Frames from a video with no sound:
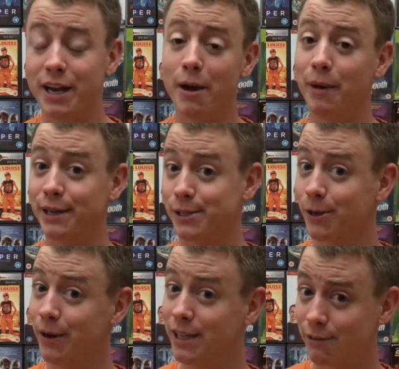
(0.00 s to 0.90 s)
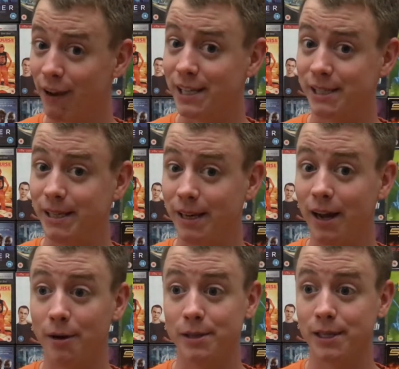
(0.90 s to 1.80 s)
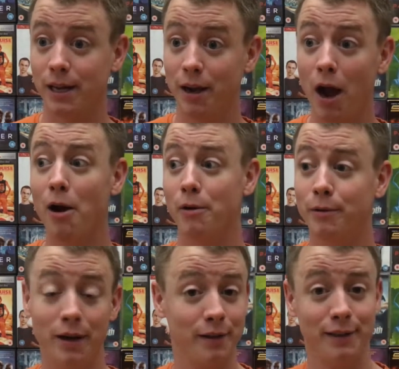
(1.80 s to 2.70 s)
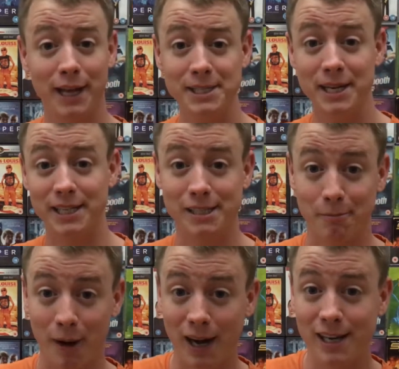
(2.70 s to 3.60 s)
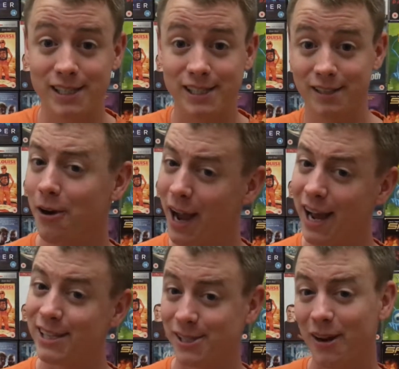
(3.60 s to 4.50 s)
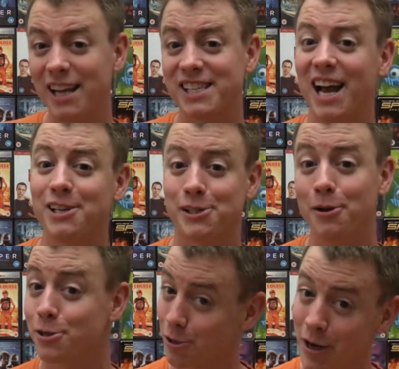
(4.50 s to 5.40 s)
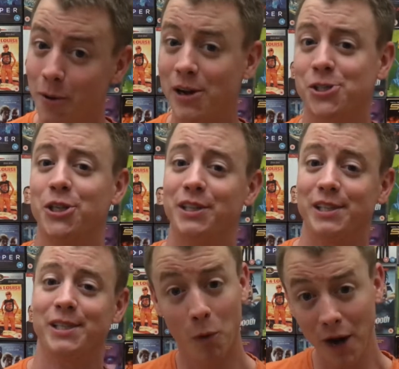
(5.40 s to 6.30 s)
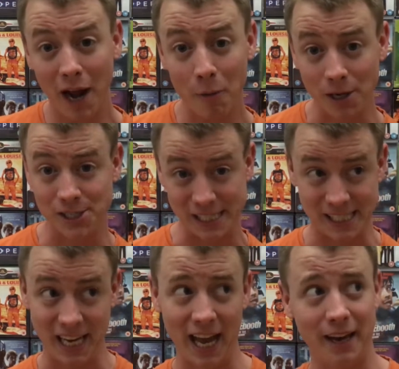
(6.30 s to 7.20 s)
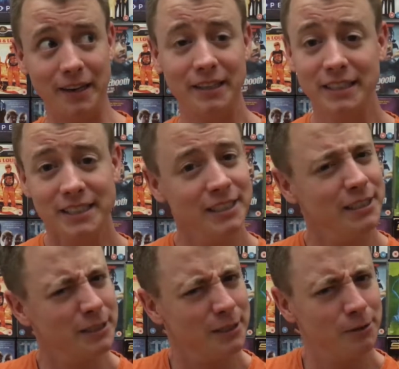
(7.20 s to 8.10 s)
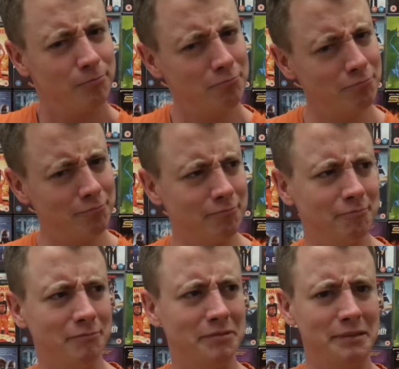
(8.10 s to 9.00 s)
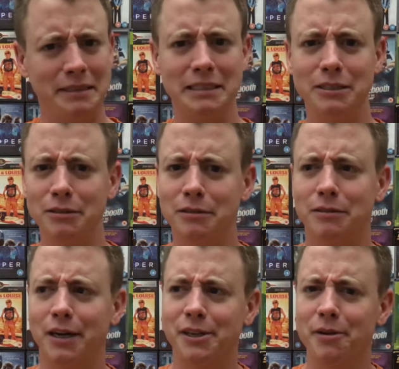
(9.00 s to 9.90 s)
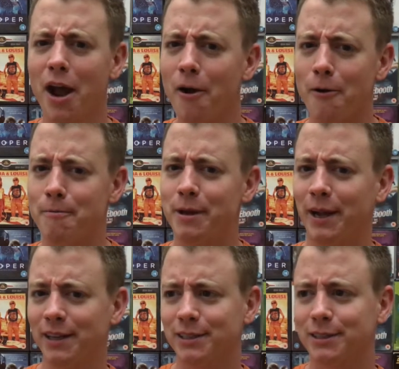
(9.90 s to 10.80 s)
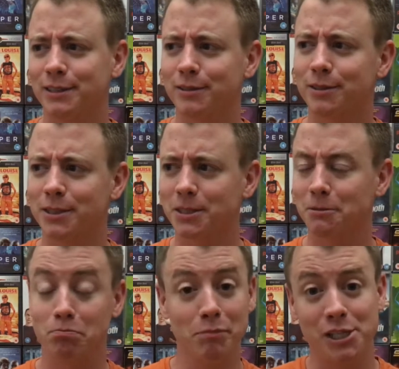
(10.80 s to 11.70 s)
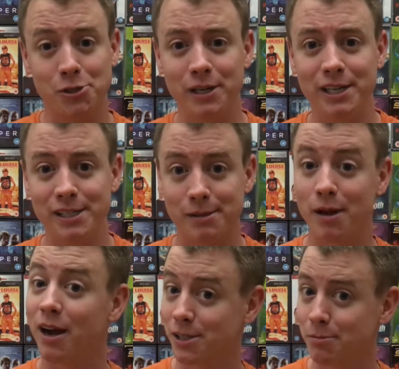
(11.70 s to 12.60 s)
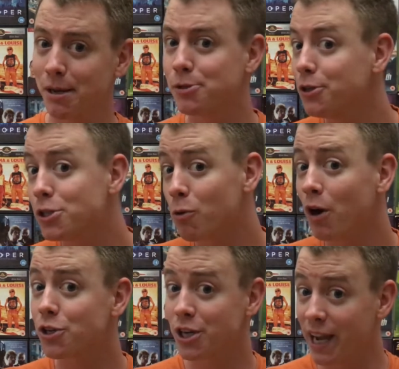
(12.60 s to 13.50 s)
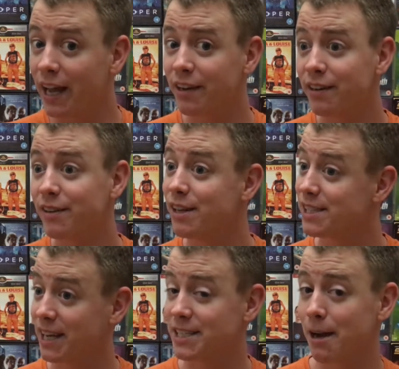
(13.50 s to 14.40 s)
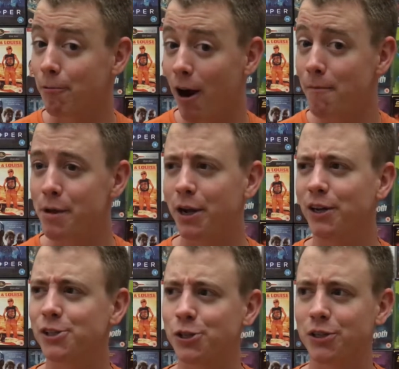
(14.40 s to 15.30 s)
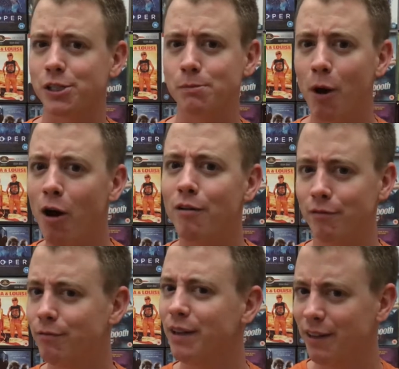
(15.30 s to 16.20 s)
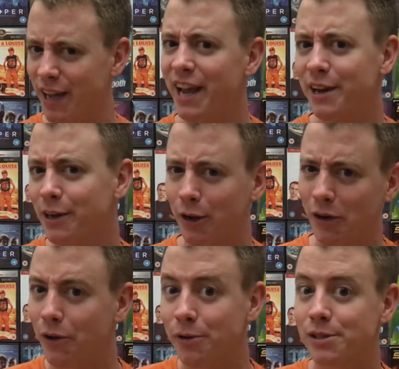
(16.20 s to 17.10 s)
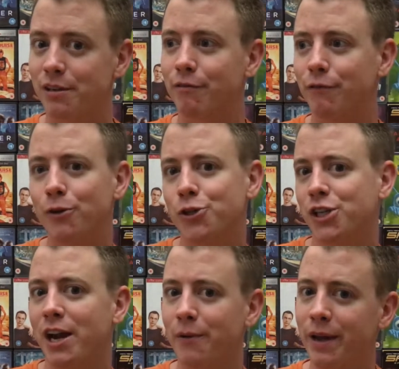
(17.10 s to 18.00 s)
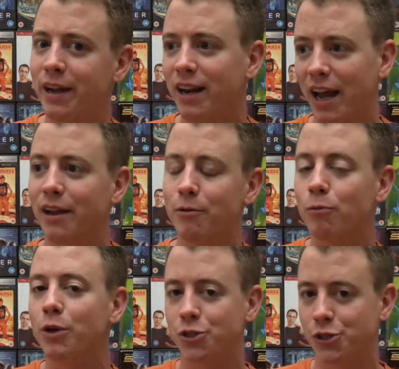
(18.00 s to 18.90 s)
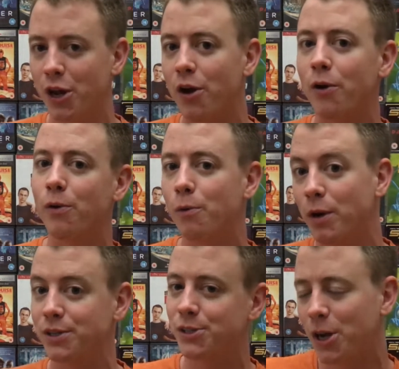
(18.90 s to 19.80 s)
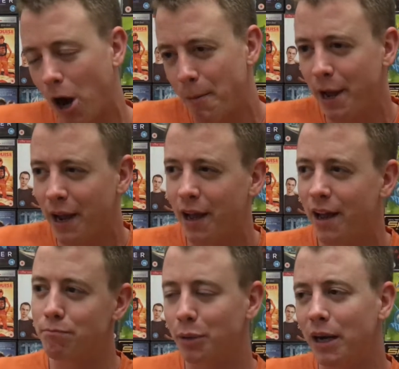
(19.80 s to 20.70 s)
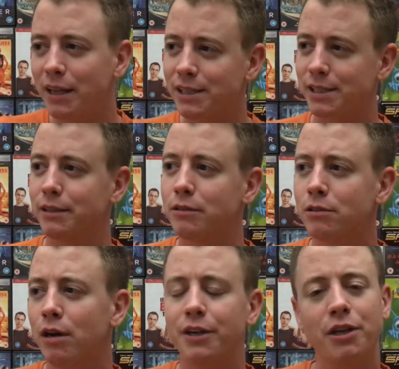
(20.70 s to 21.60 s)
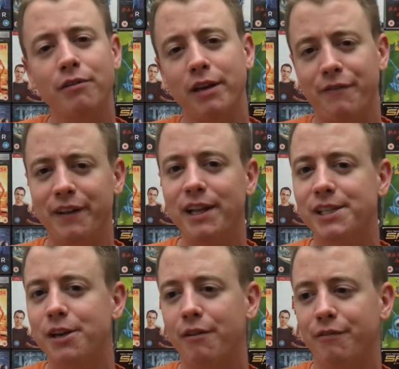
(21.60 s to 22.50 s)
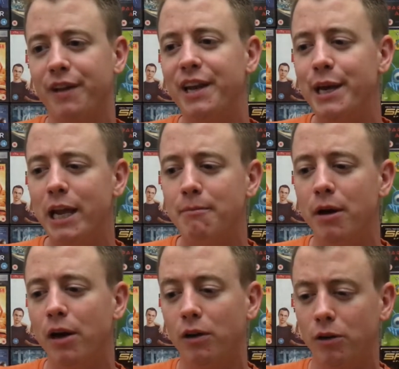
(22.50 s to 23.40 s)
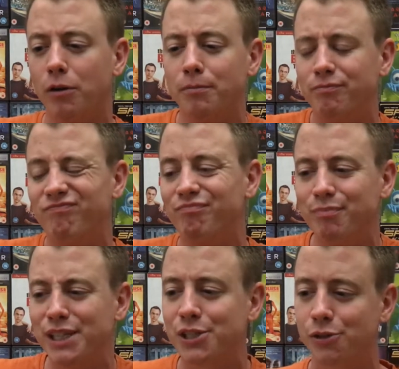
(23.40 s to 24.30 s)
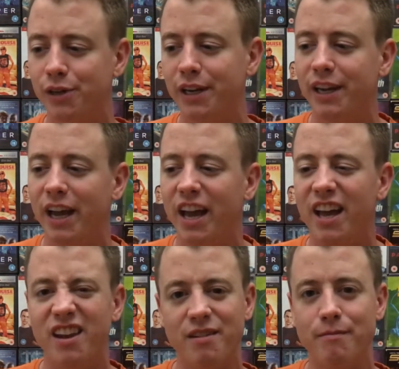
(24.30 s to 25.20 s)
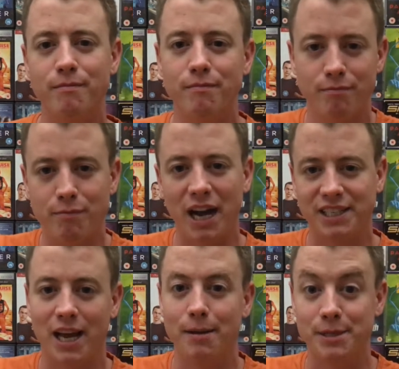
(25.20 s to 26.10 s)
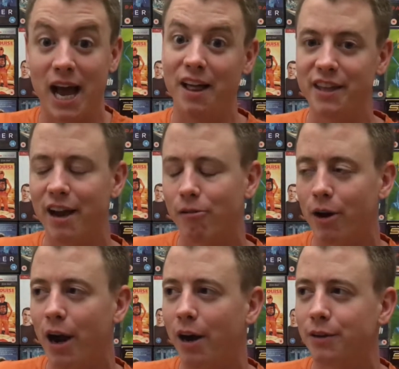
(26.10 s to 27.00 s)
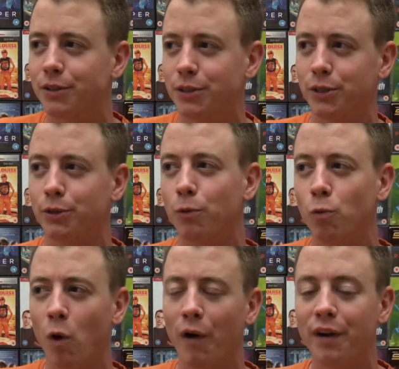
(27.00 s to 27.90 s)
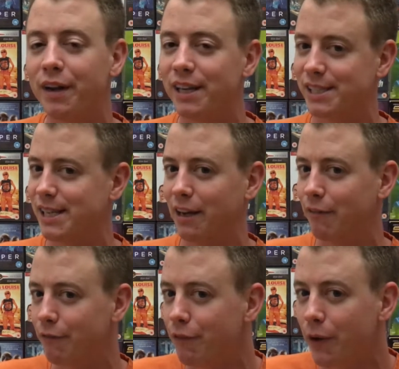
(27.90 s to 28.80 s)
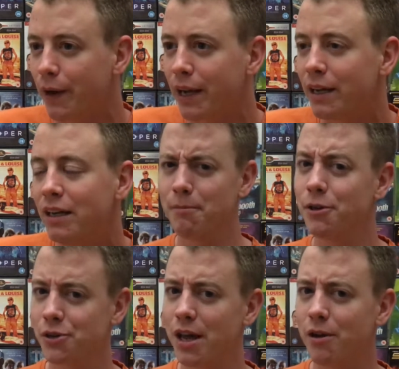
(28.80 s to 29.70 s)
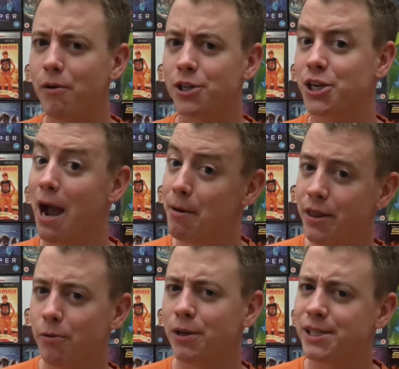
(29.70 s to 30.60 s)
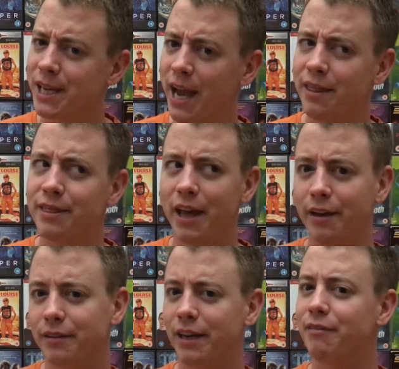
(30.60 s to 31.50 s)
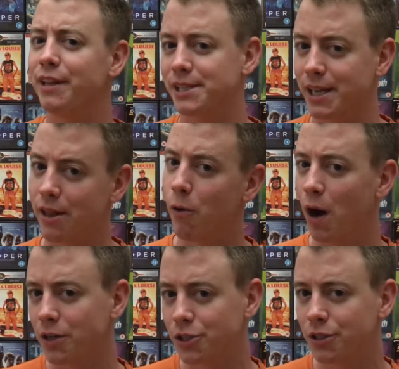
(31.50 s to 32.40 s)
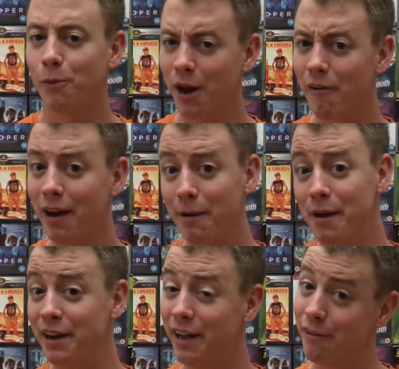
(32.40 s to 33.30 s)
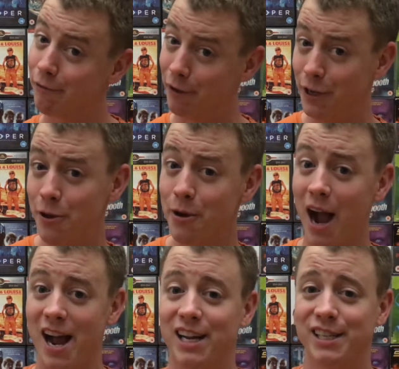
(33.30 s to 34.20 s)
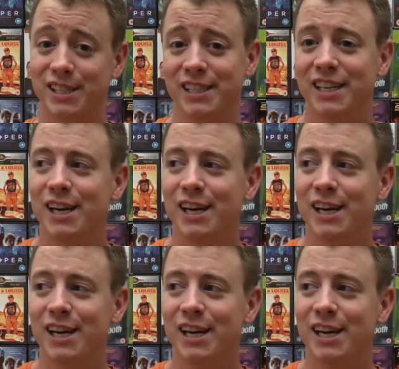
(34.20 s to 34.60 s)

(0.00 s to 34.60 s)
And yeah, when I saw his face in it, I was like, oh, well, that's a nice surprise. Okay, so let's ask those three questions. Would I watch this again? Hmm. Oh, I don't know because mysteries are sometimes good to watch again a second time round because you can spot hidden clues and foreshadowing like once you know what's coming. But oh, I don't really think there's enough enigma or mystery in Bad Times at the El Royale to warrant a second viewing. I'd much rather watch Cabin in the Woods again than give this another watch. Would I recommend it for you guys?